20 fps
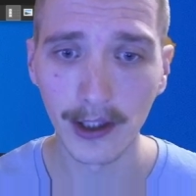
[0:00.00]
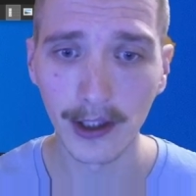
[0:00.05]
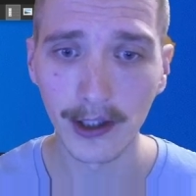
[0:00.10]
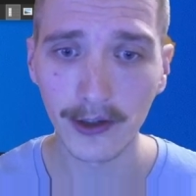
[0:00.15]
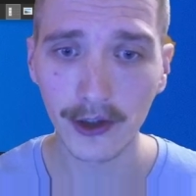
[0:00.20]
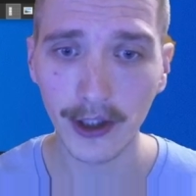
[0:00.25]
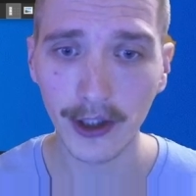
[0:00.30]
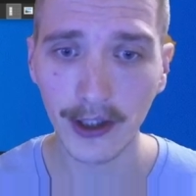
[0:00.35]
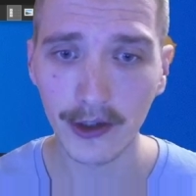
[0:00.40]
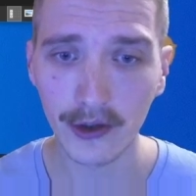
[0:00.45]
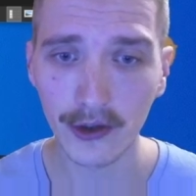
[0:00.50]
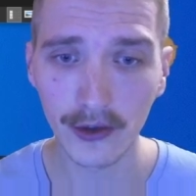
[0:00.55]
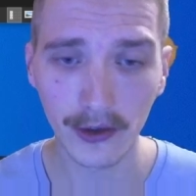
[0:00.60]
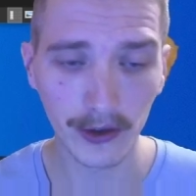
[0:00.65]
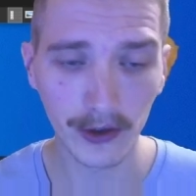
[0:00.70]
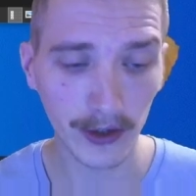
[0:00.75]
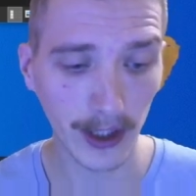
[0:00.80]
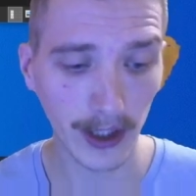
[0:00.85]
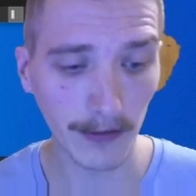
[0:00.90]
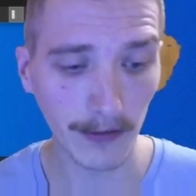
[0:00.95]
change
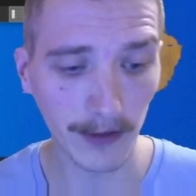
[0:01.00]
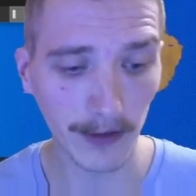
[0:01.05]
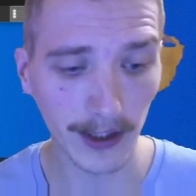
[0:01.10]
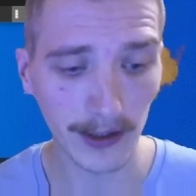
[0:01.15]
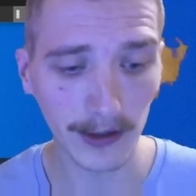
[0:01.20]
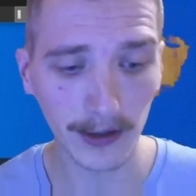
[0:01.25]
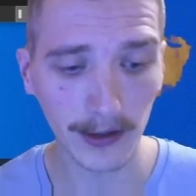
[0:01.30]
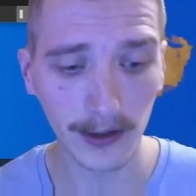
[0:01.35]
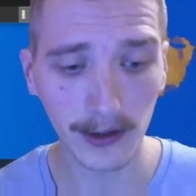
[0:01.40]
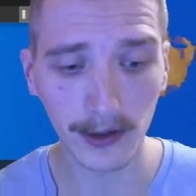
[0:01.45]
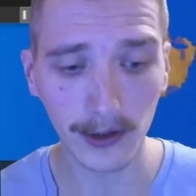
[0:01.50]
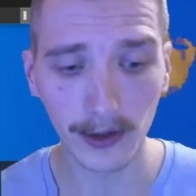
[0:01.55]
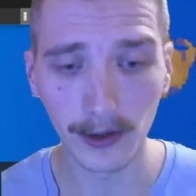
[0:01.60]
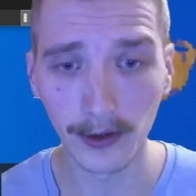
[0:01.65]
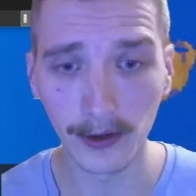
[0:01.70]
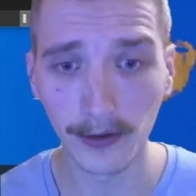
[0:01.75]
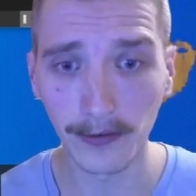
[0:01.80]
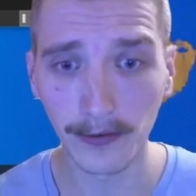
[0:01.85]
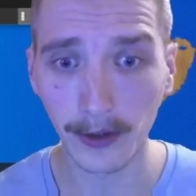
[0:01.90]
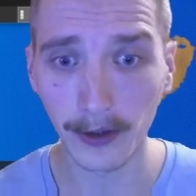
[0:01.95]
drive letter
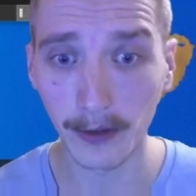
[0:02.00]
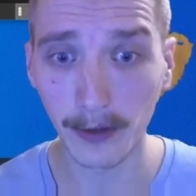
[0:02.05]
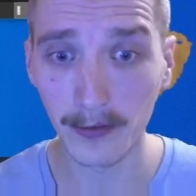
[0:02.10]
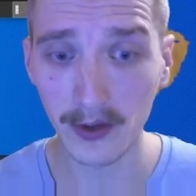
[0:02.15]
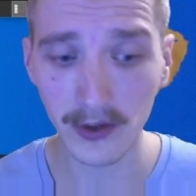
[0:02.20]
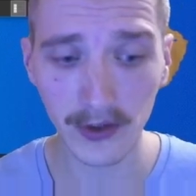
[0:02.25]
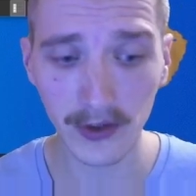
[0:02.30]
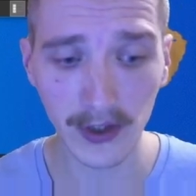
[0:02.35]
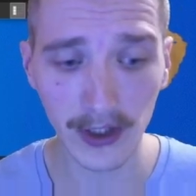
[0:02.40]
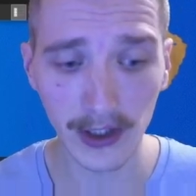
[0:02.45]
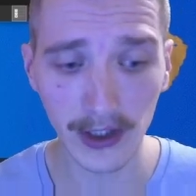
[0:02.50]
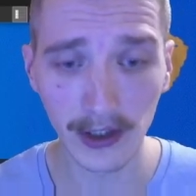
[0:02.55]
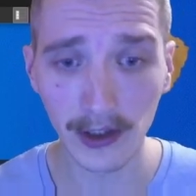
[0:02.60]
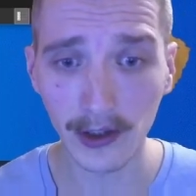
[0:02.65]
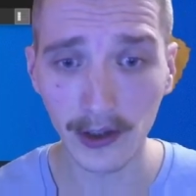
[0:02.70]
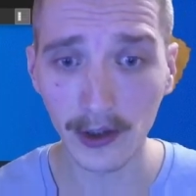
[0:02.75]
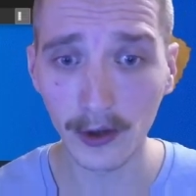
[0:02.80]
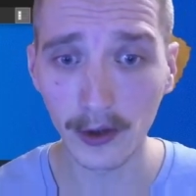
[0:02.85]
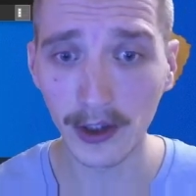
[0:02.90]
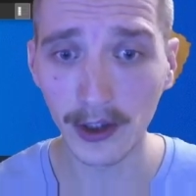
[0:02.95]
from C
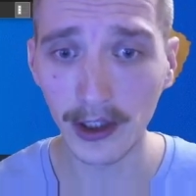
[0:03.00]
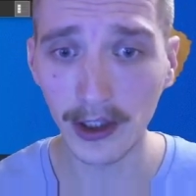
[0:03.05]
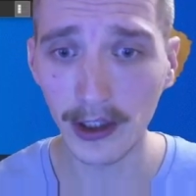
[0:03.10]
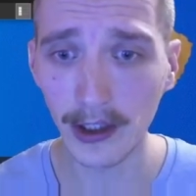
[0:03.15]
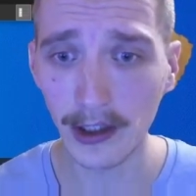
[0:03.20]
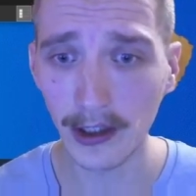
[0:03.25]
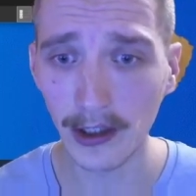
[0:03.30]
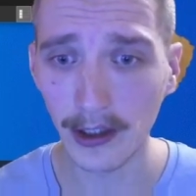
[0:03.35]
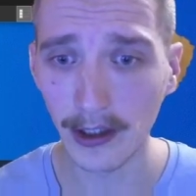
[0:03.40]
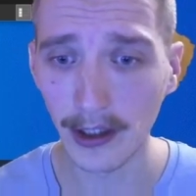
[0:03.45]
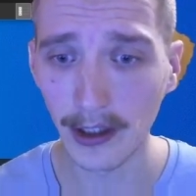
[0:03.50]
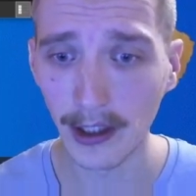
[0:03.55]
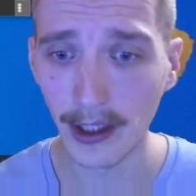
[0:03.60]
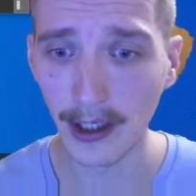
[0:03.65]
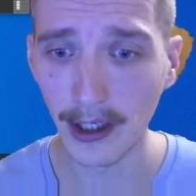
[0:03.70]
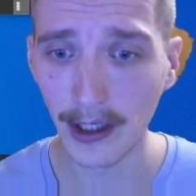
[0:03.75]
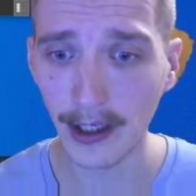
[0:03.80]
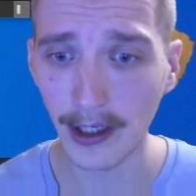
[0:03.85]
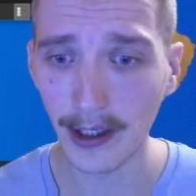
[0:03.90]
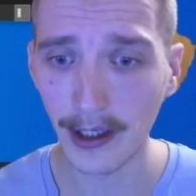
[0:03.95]
to E
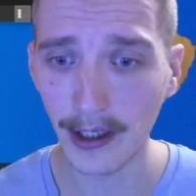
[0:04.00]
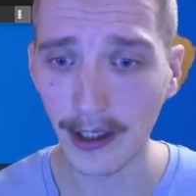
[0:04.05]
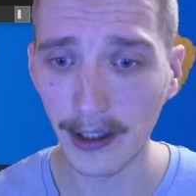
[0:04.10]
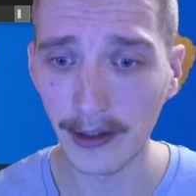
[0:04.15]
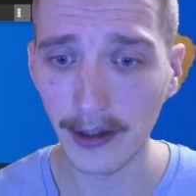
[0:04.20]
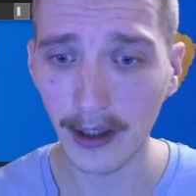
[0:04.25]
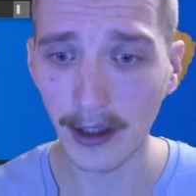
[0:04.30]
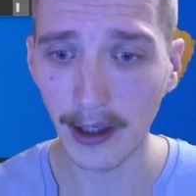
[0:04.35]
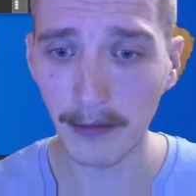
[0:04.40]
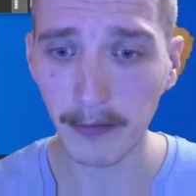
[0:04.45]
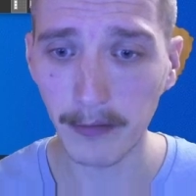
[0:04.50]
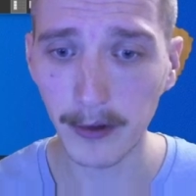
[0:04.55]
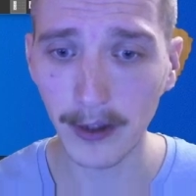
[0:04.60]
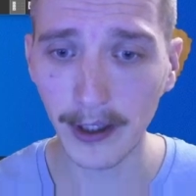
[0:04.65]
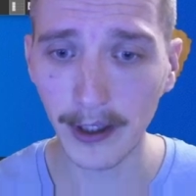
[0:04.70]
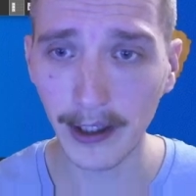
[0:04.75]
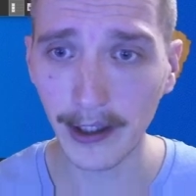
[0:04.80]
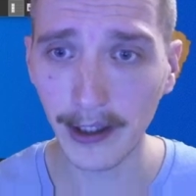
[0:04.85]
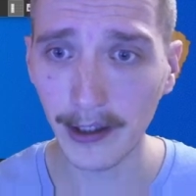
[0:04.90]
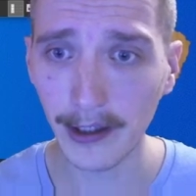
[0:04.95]
and
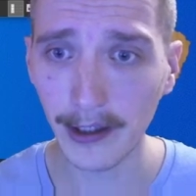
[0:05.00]
apply,